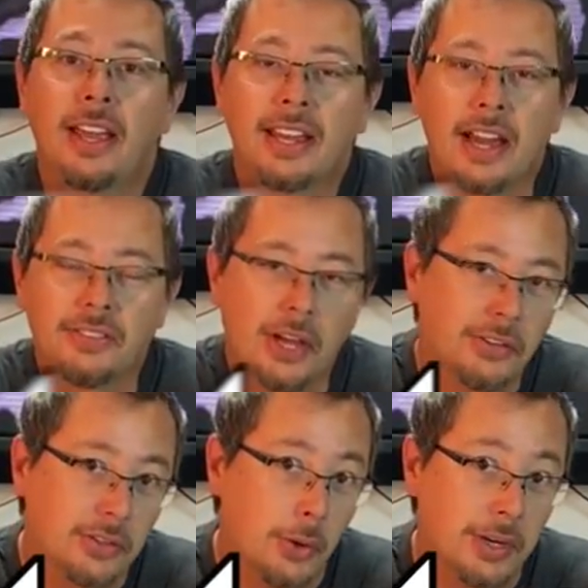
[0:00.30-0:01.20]
Hey guys,
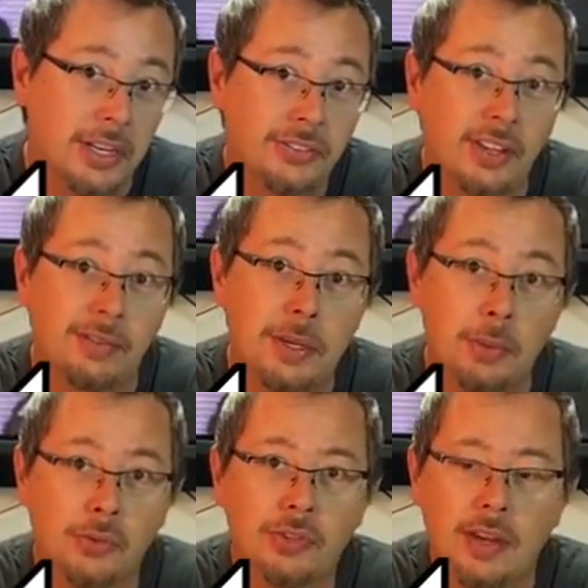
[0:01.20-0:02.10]
how's it going? It's
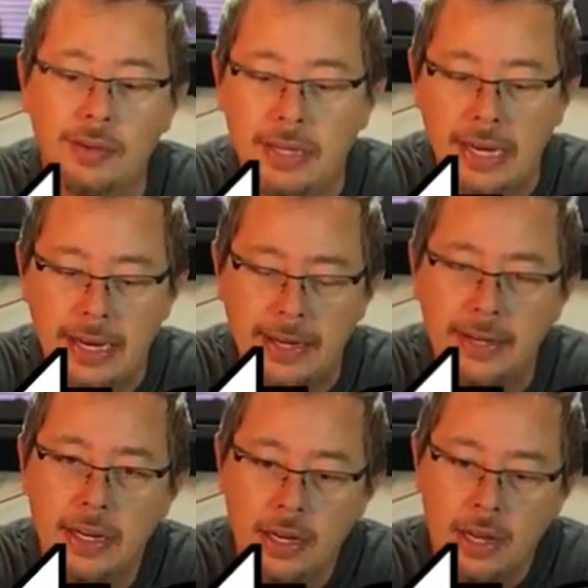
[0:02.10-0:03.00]
7Demo7
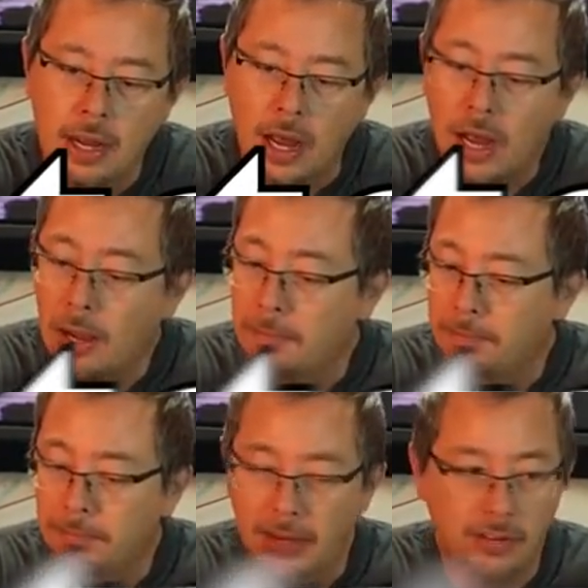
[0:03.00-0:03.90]
and
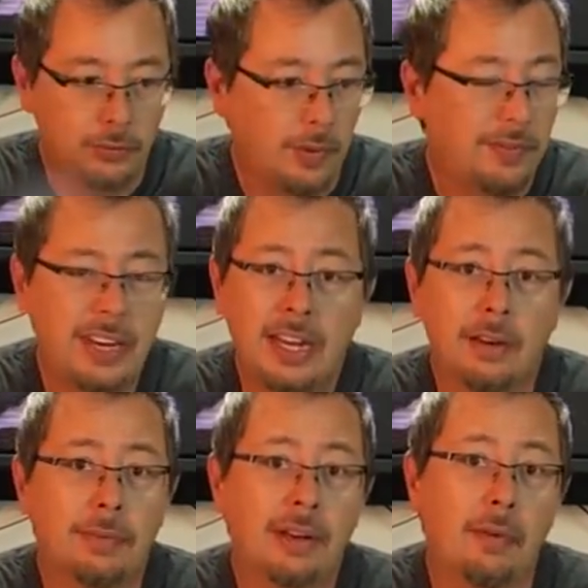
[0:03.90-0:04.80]
um, it's I'm
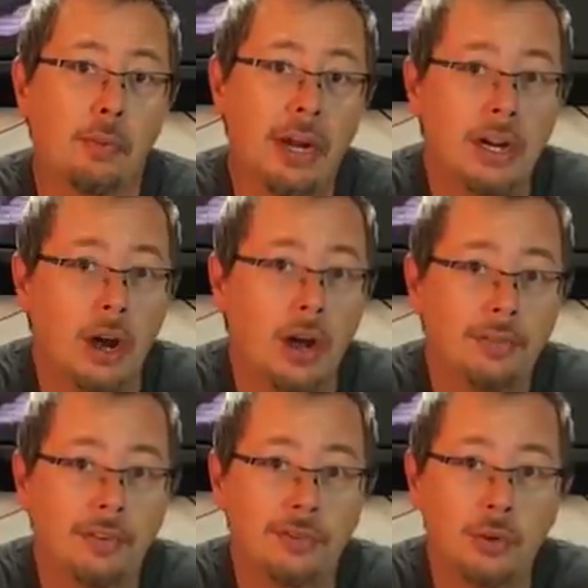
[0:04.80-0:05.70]
taking a bit of a break
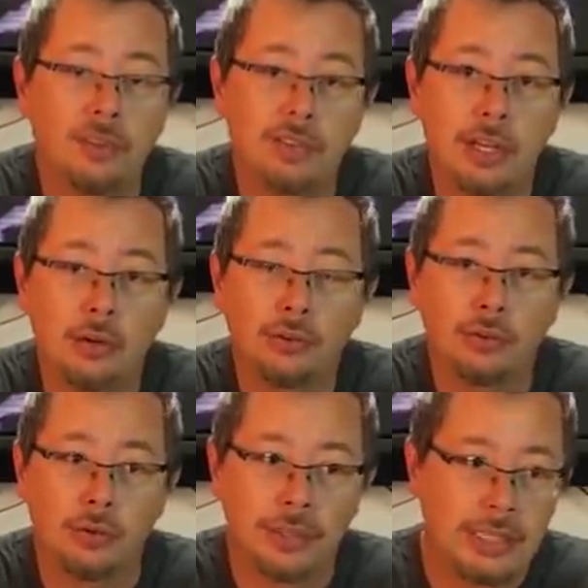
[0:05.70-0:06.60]
off of doing videos
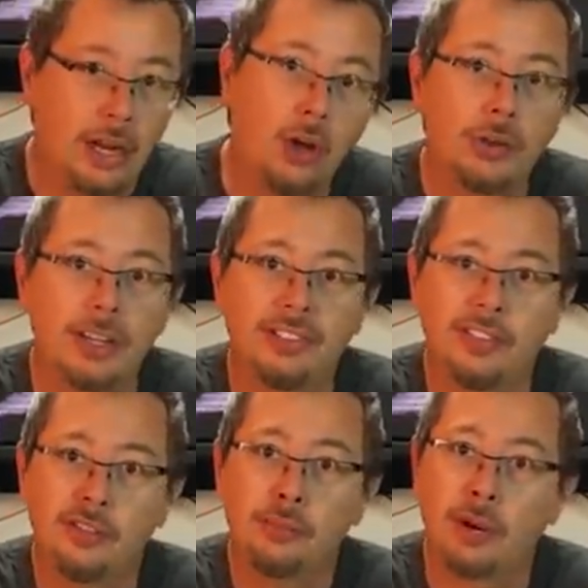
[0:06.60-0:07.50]
for the holiday
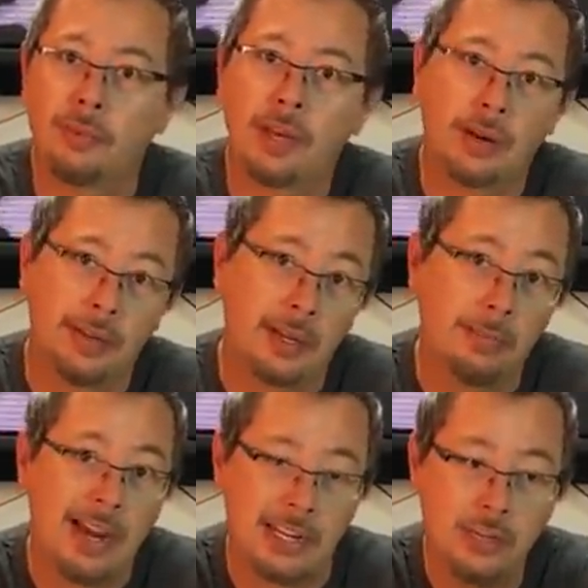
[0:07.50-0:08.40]
season, but I'm kind of getting
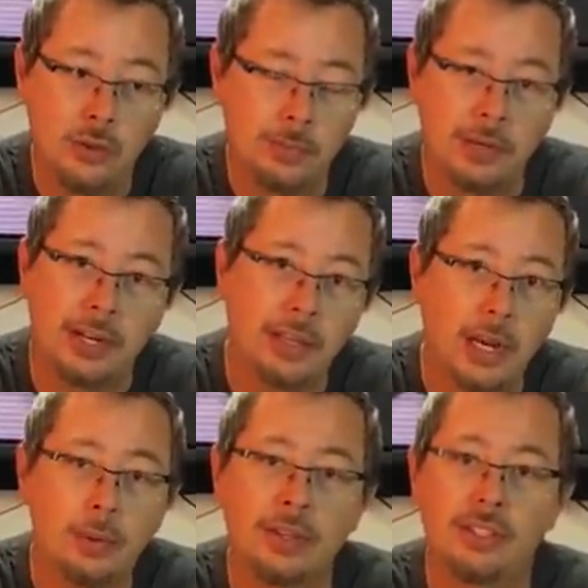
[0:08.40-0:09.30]
back into it. But I
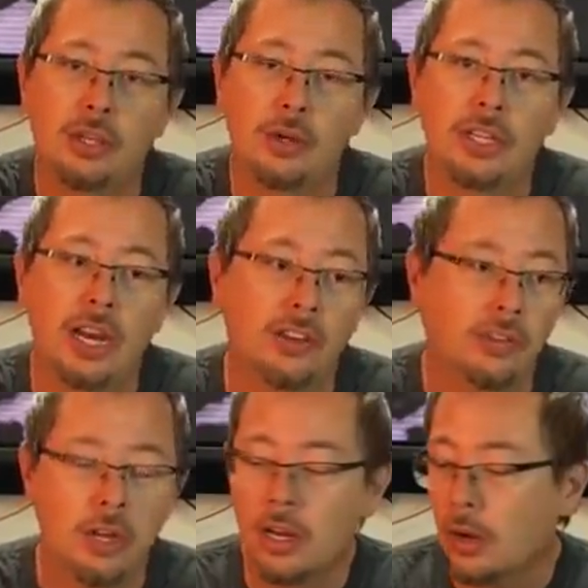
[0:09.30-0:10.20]
thought I would show you
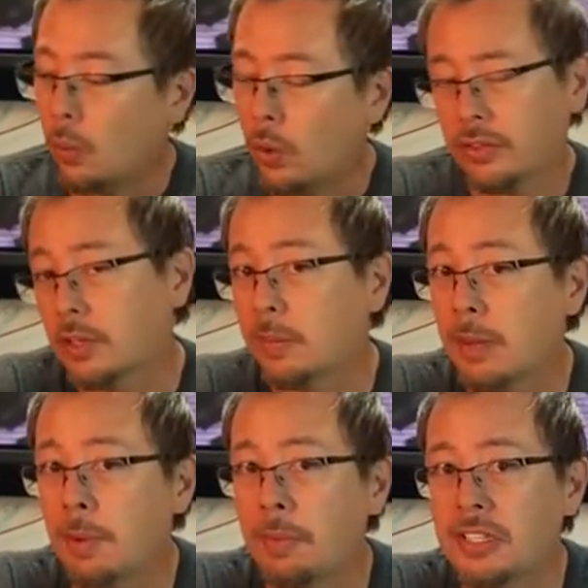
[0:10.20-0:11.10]
guys what's coming
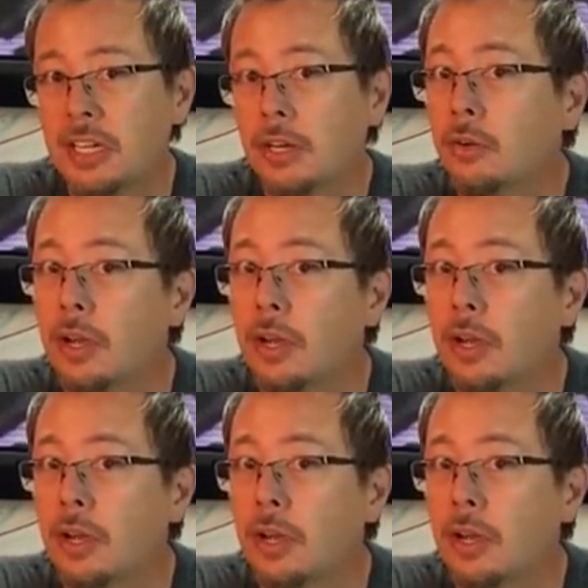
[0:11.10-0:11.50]
up on my channel.